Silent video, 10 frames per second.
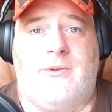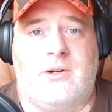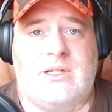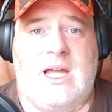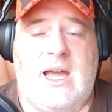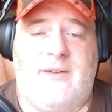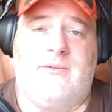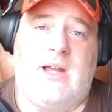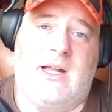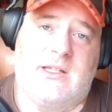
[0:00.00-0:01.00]
First
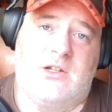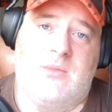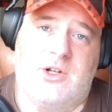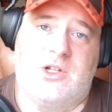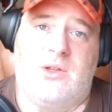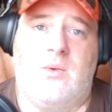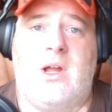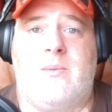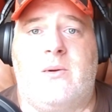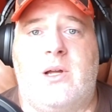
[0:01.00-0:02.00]
half, not so much in the
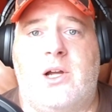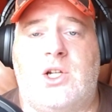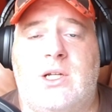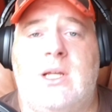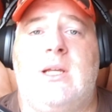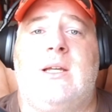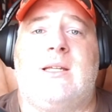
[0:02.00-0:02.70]
way of production.